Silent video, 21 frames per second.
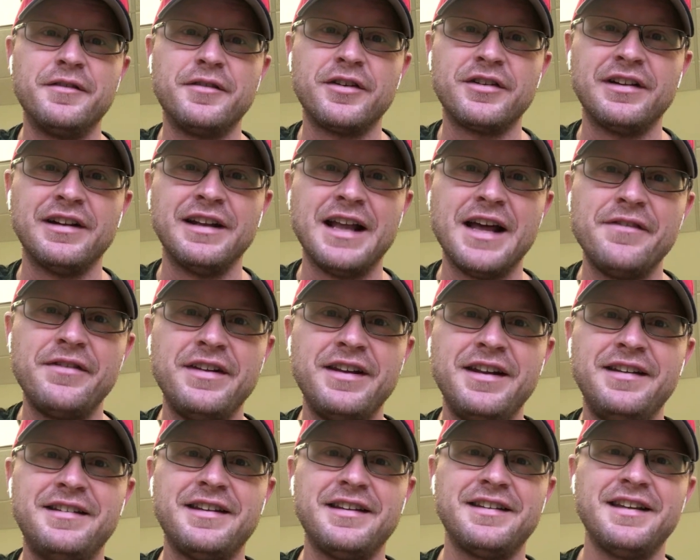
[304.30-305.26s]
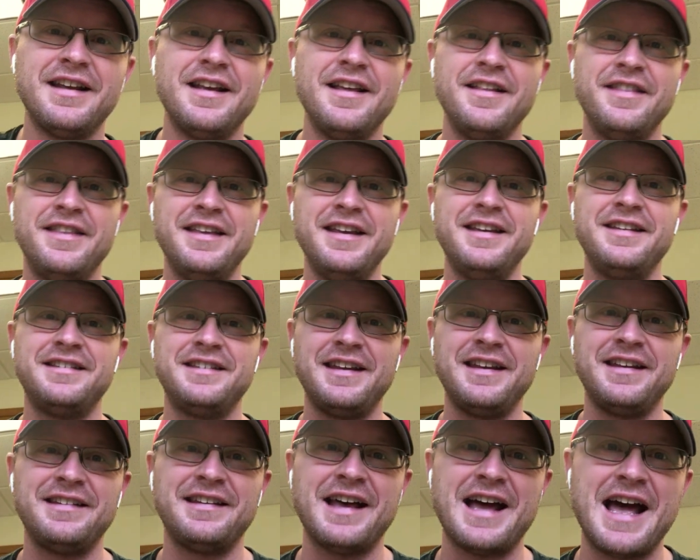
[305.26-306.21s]
then verse 11, he says, These
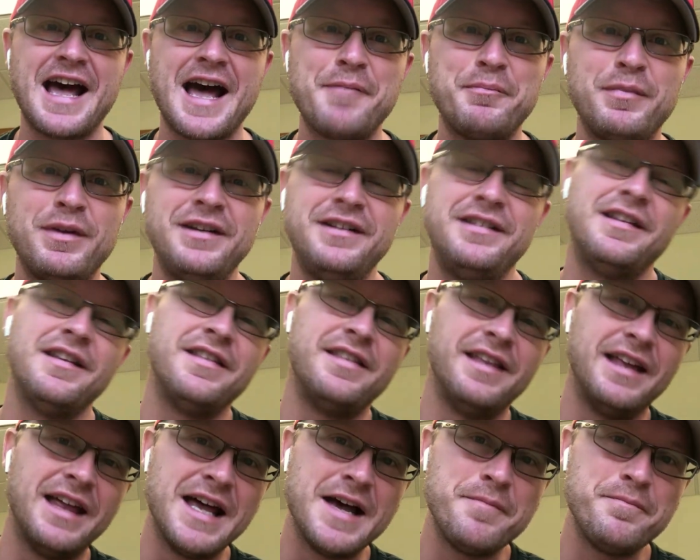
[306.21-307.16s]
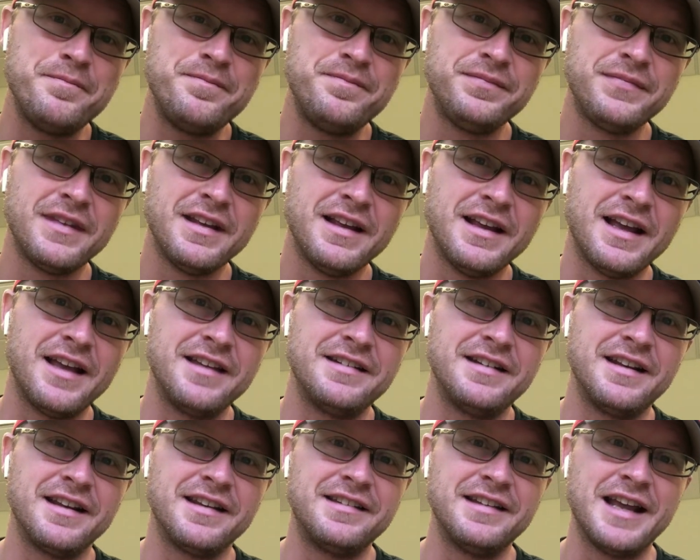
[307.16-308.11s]
things happened to them as
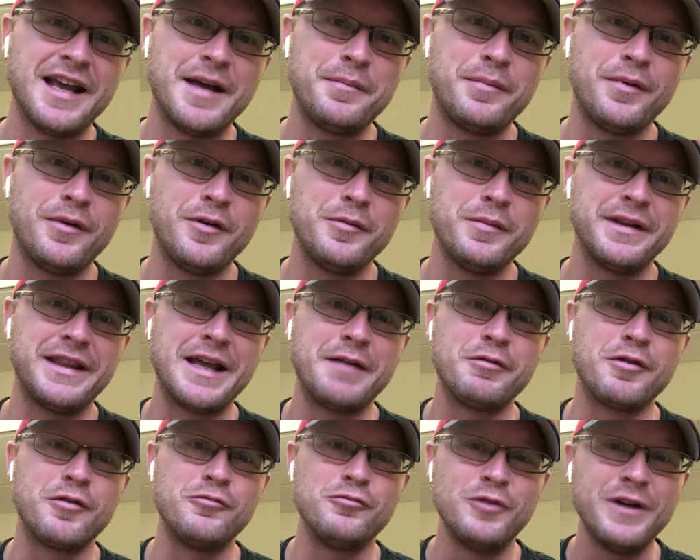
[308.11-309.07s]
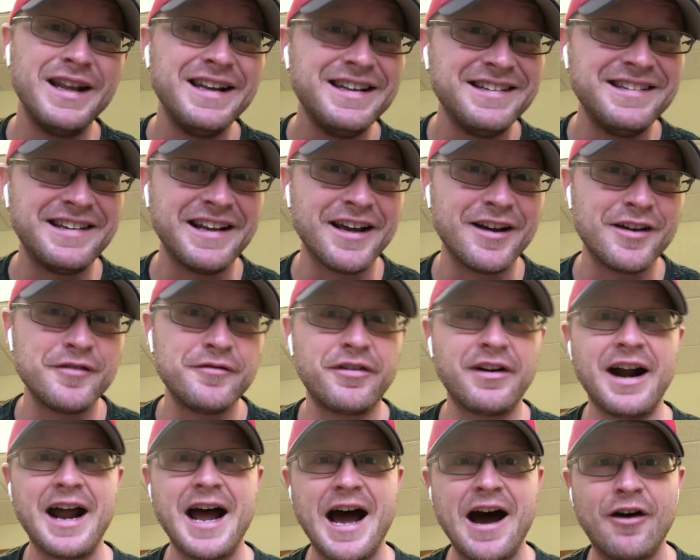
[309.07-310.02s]
an example, but they were written down
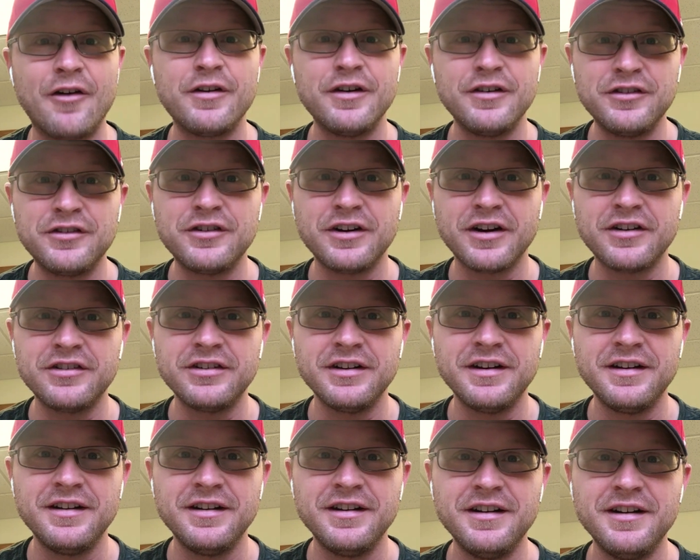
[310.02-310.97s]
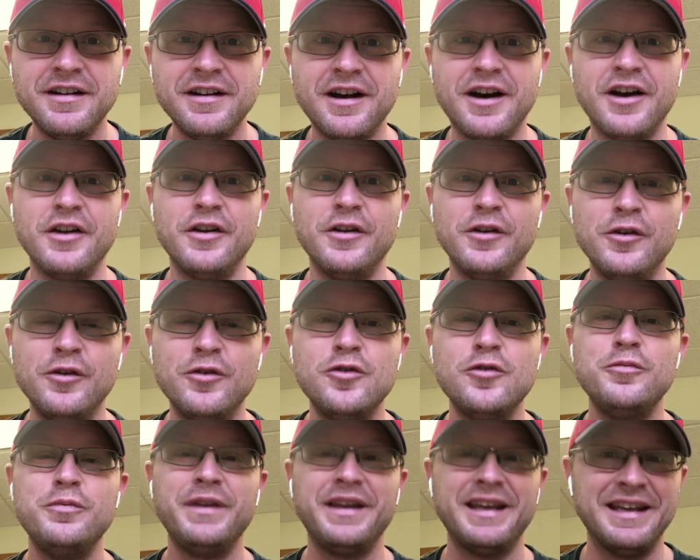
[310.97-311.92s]
for our instruction on
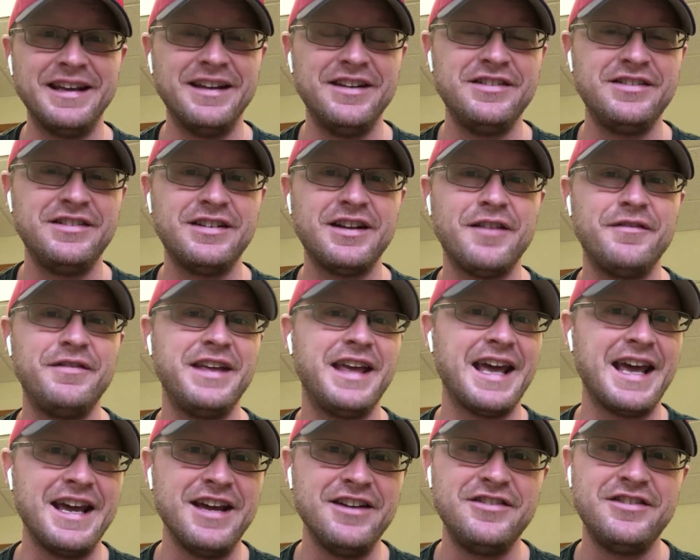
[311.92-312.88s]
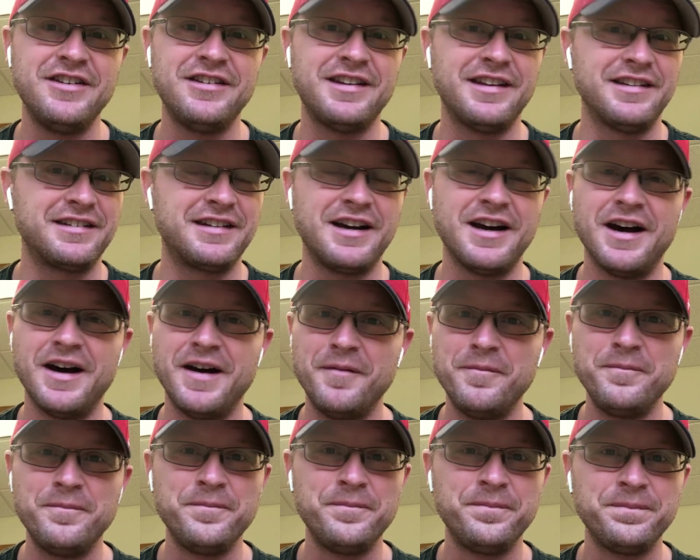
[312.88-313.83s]
whom the end of the ages has
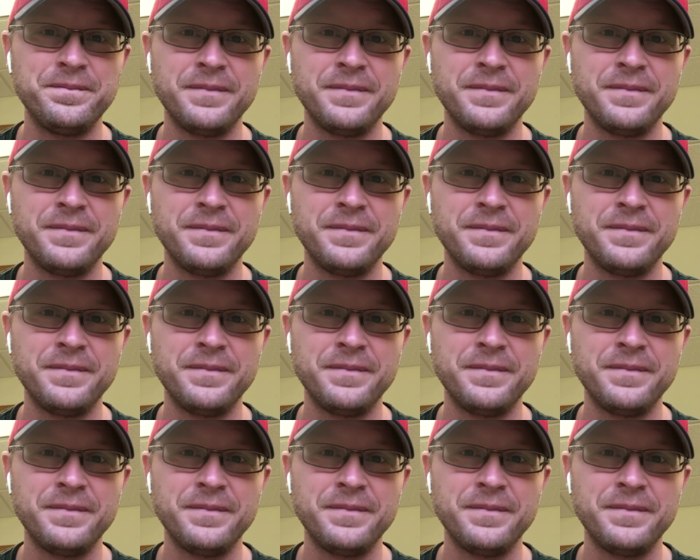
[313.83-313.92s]
come.